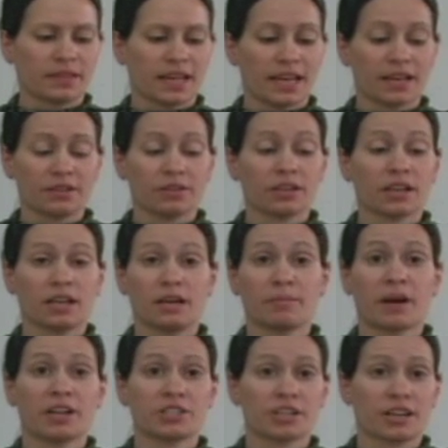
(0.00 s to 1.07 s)
the handle can
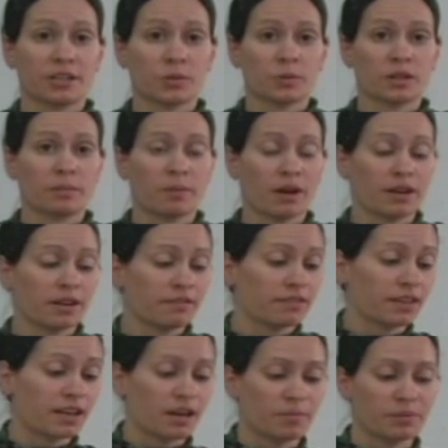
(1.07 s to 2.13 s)
homogenize with the body
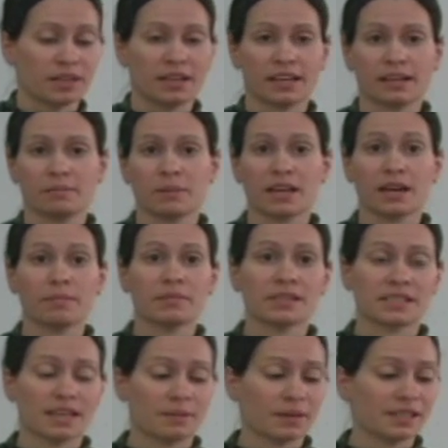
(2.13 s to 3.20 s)
of the cup, that it can become the
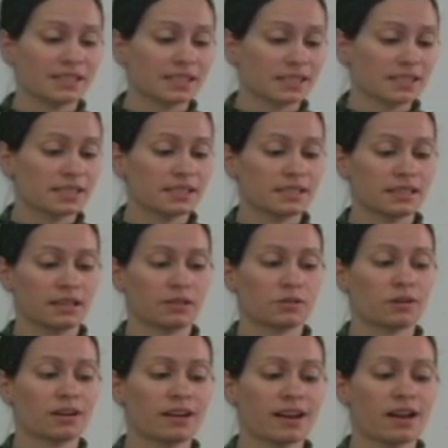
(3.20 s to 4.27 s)
same consistency.
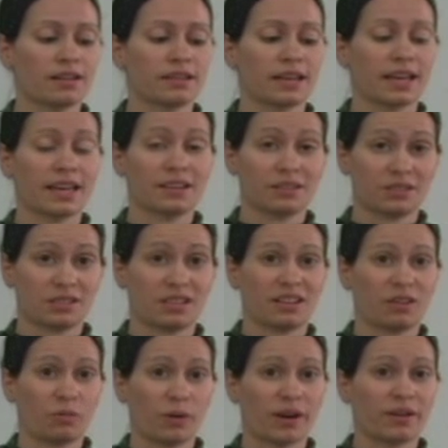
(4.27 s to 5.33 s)
Because right now the handle's a
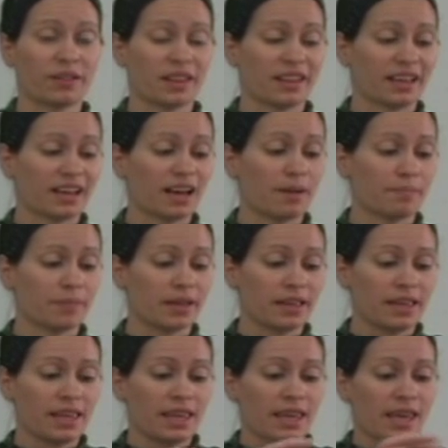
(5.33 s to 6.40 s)
little wetter than the cup,
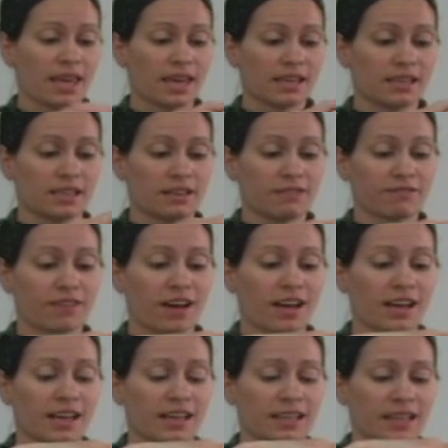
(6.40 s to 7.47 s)
and if
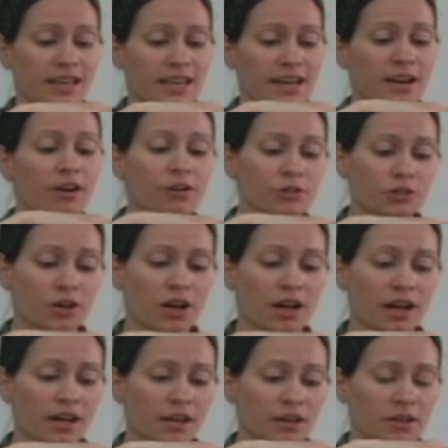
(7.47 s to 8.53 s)
I let it air
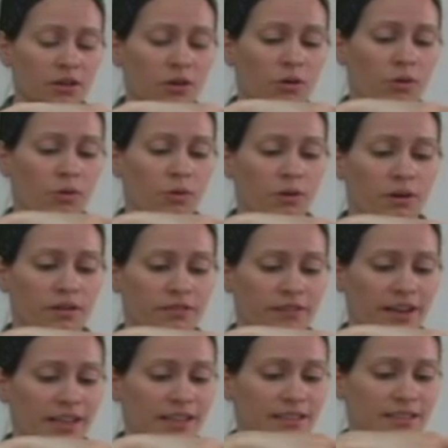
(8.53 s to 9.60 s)
dry or if
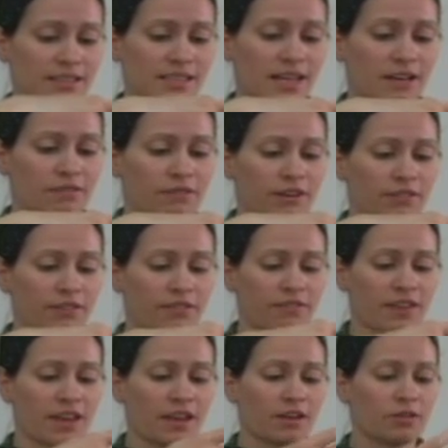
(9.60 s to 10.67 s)
I set it in front of a
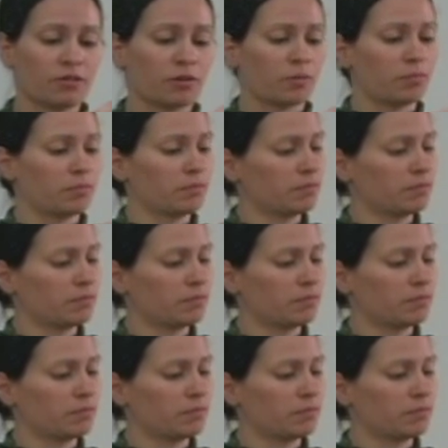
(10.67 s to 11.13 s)
fan, or